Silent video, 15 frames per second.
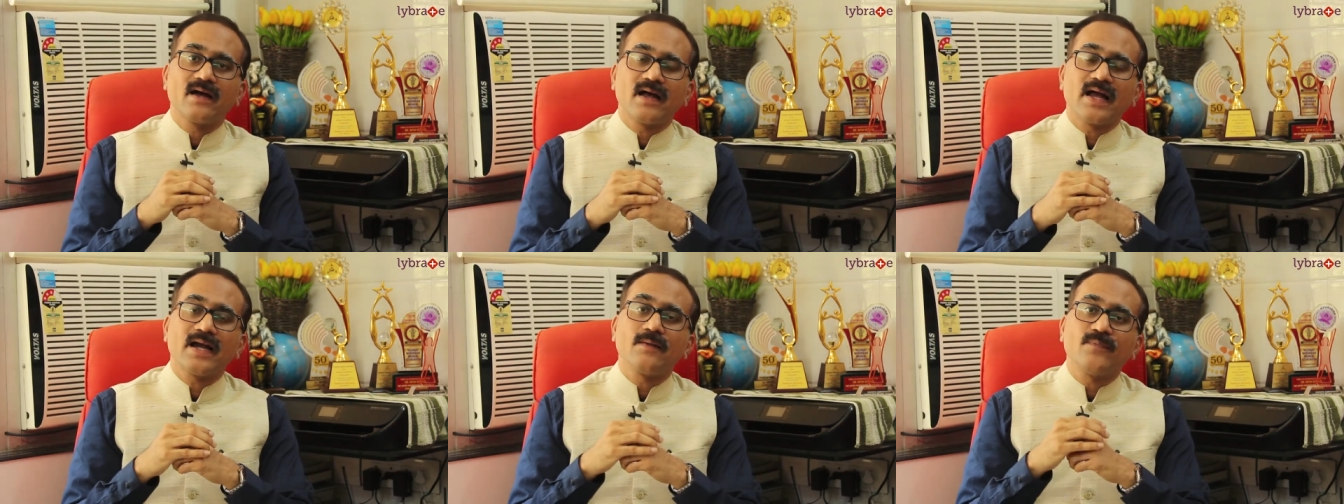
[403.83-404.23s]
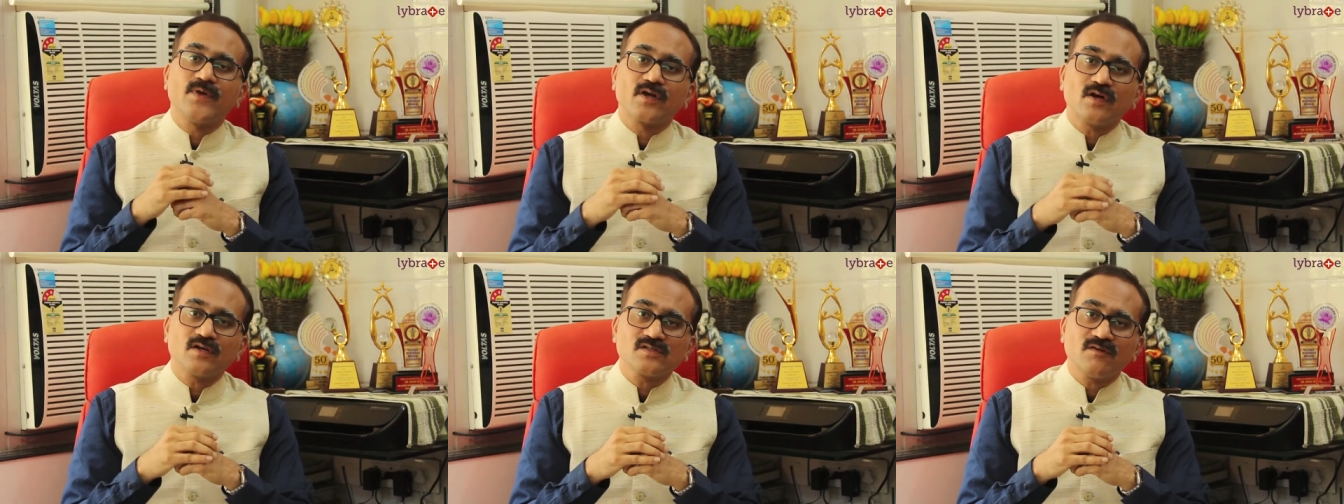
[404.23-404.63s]
and
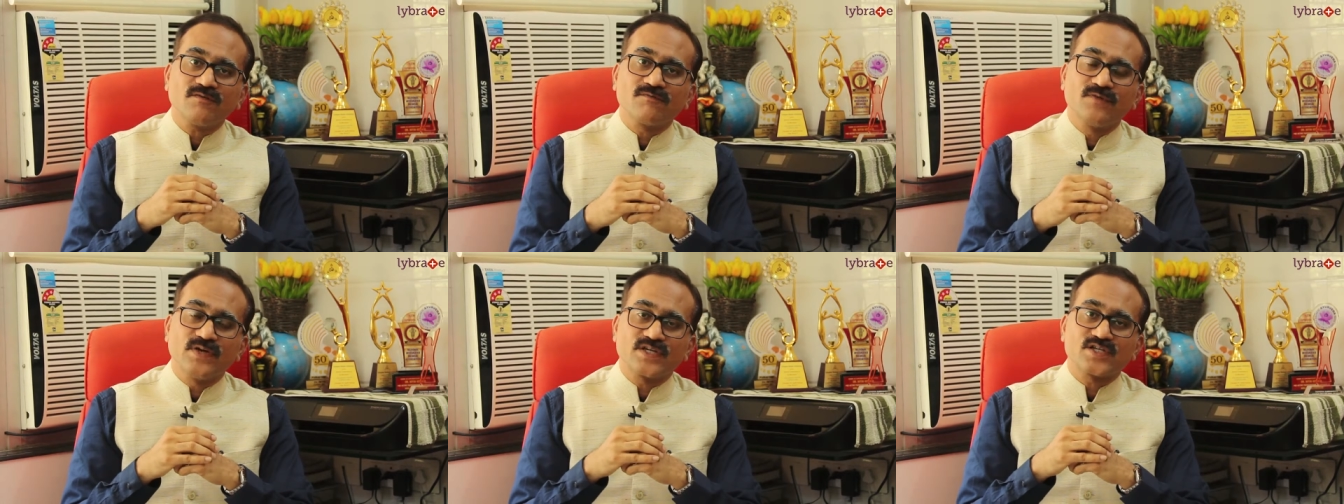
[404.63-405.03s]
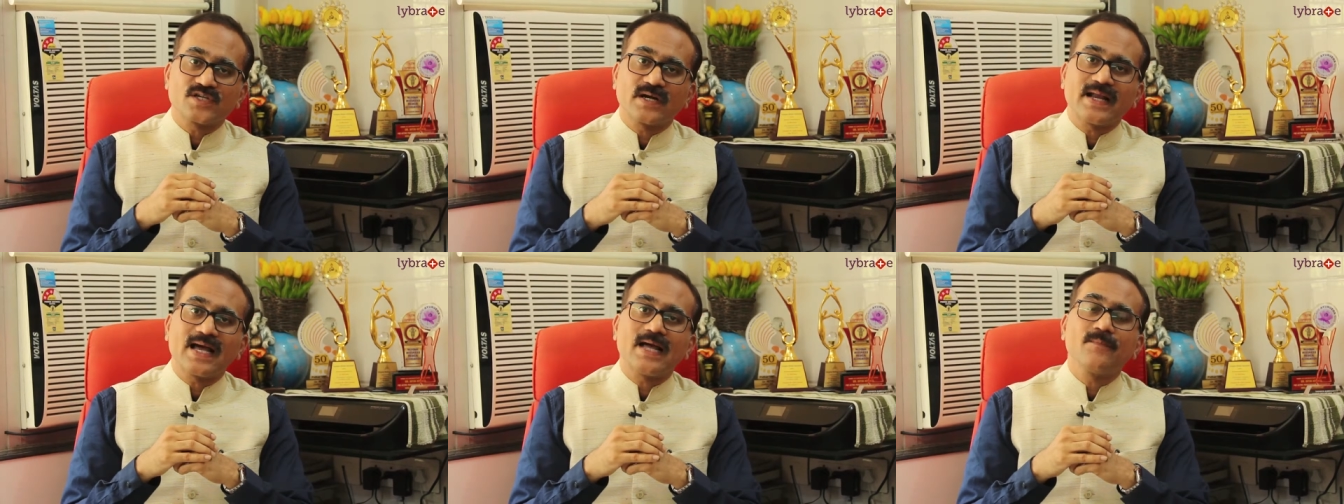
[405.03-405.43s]
because of which
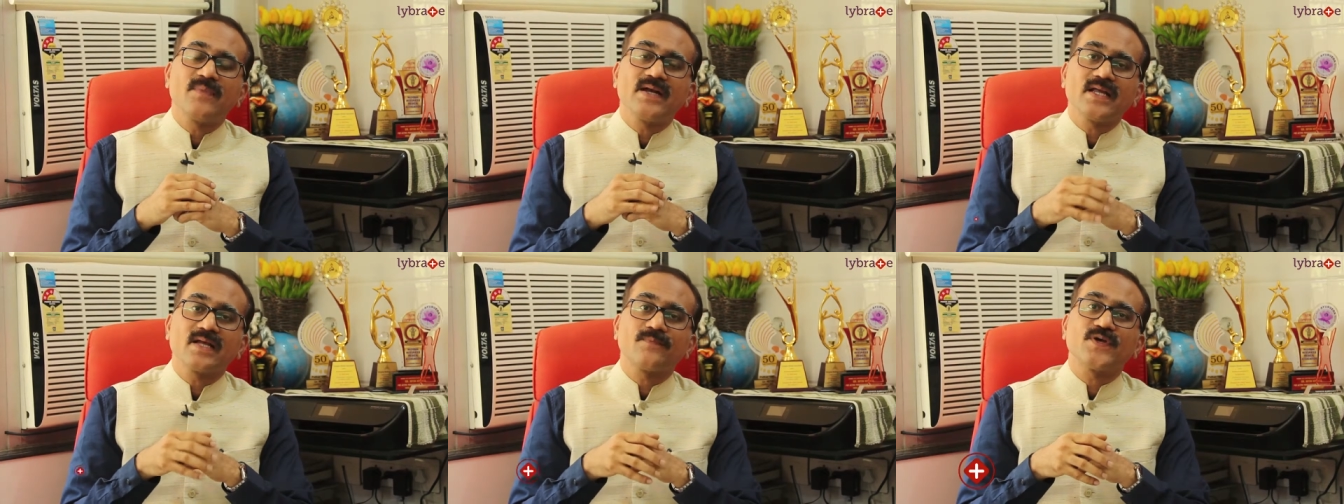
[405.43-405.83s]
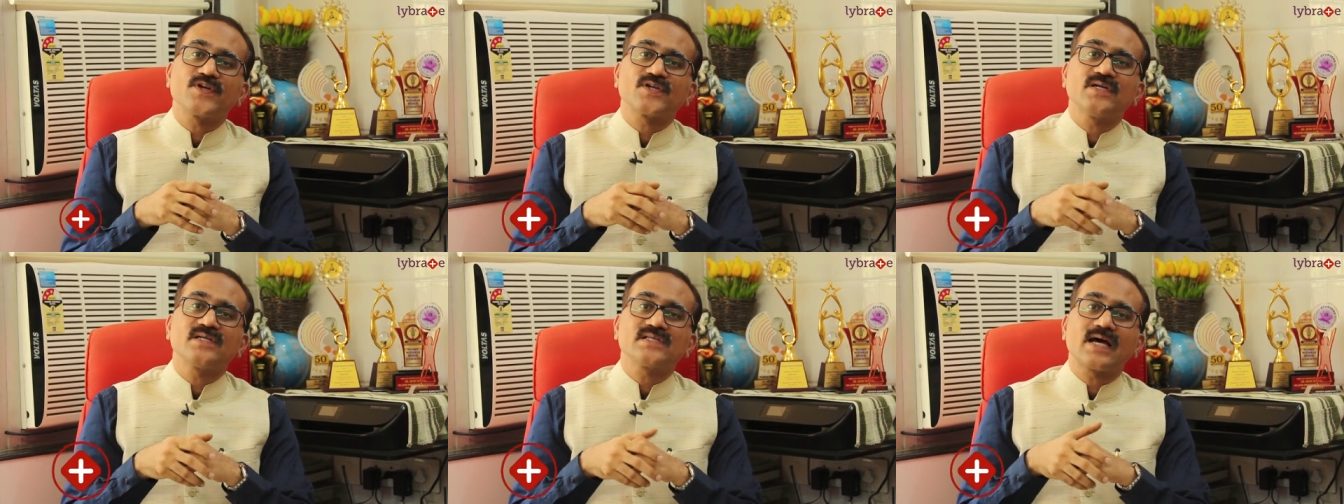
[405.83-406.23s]
diabetic
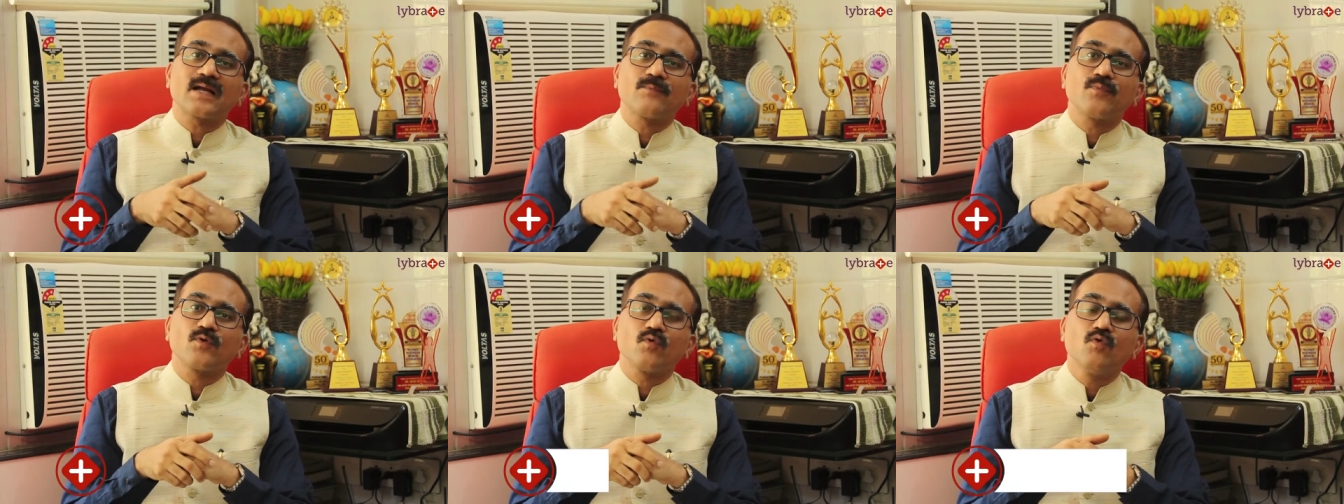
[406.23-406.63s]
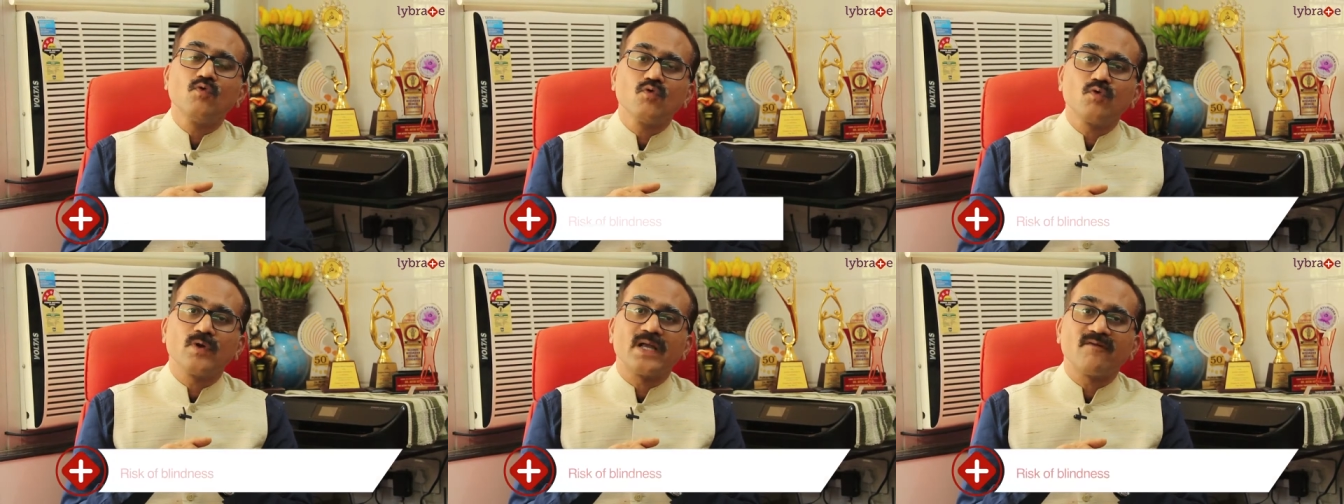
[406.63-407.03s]
patients are prone
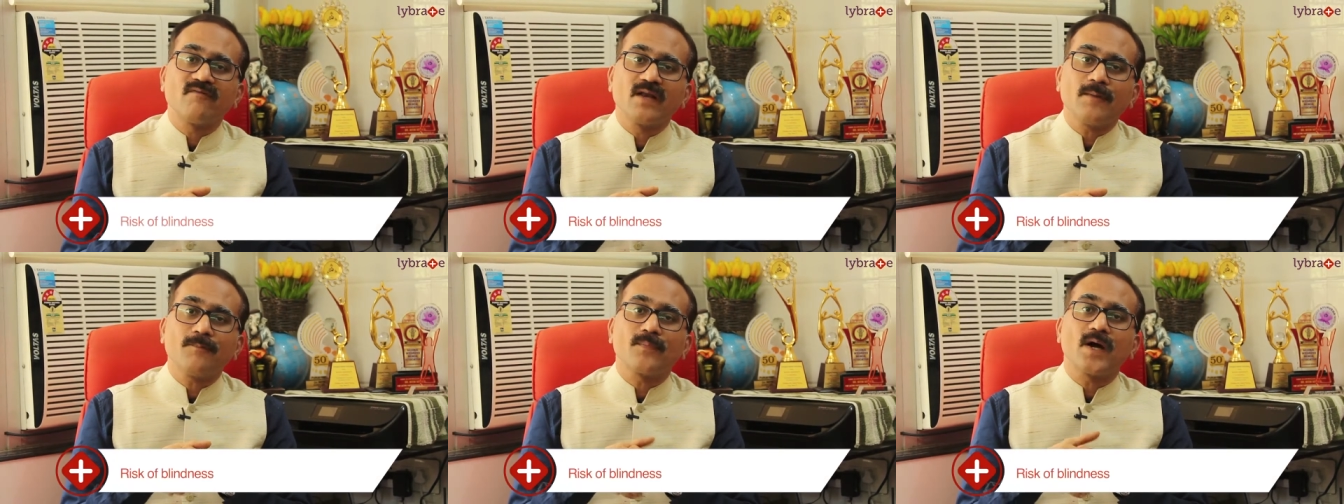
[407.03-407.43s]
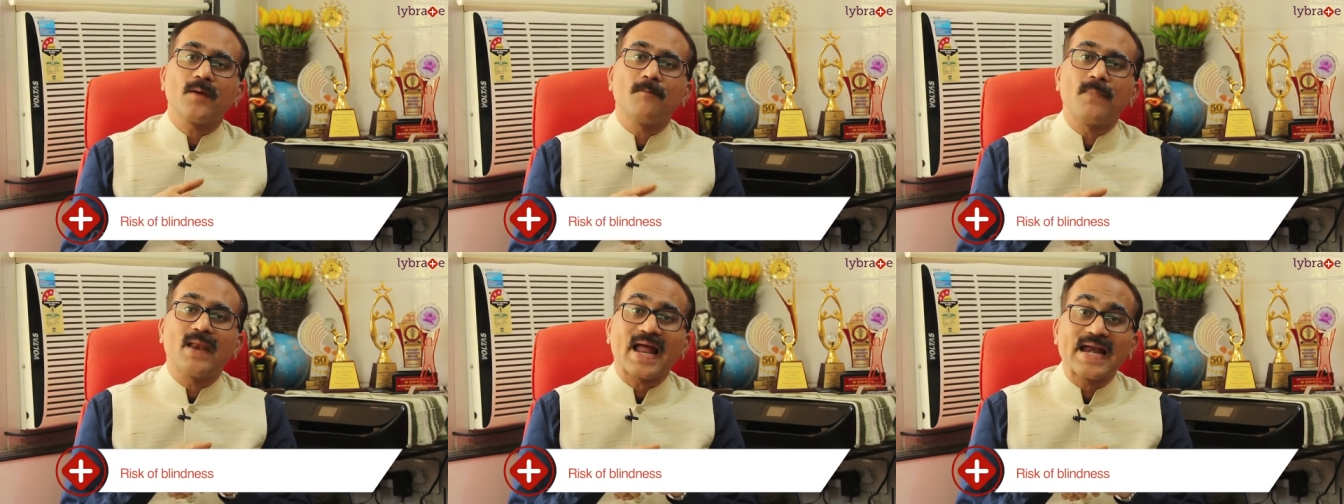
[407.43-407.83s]
to develop
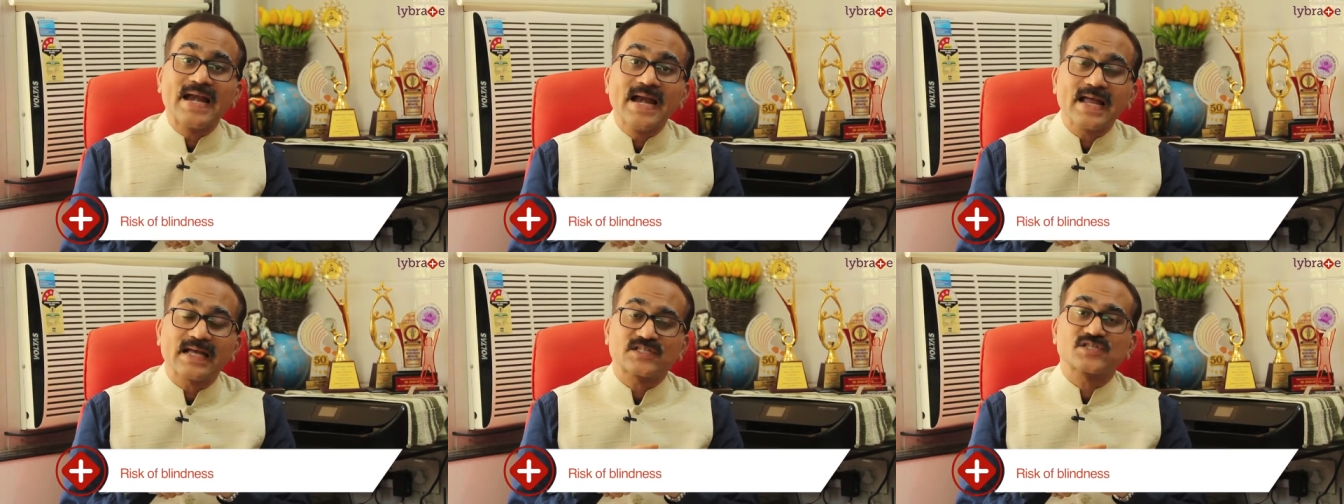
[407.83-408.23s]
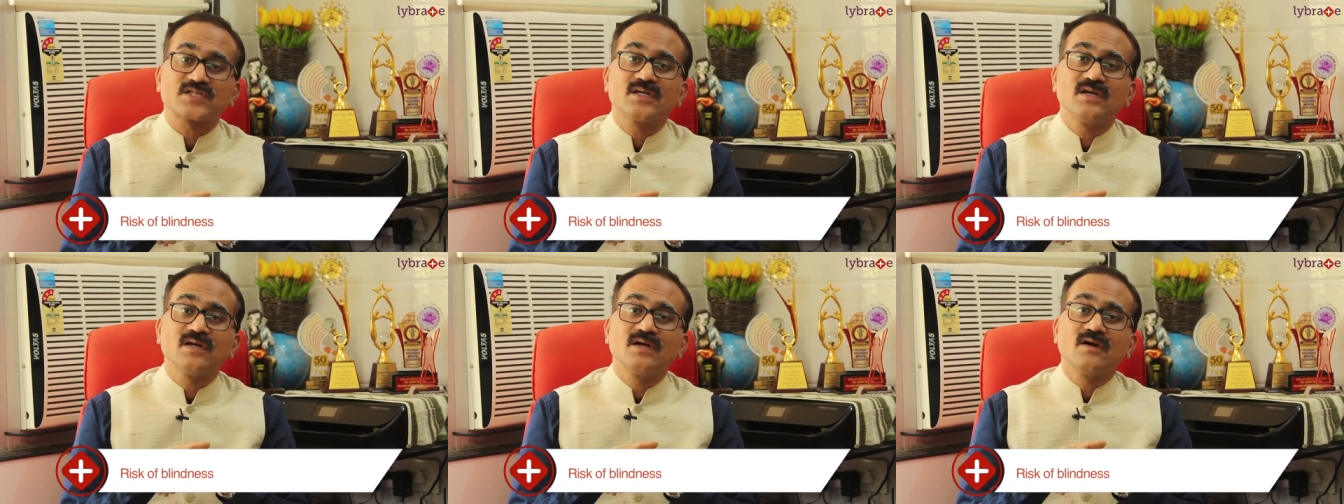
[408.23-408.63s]
blindness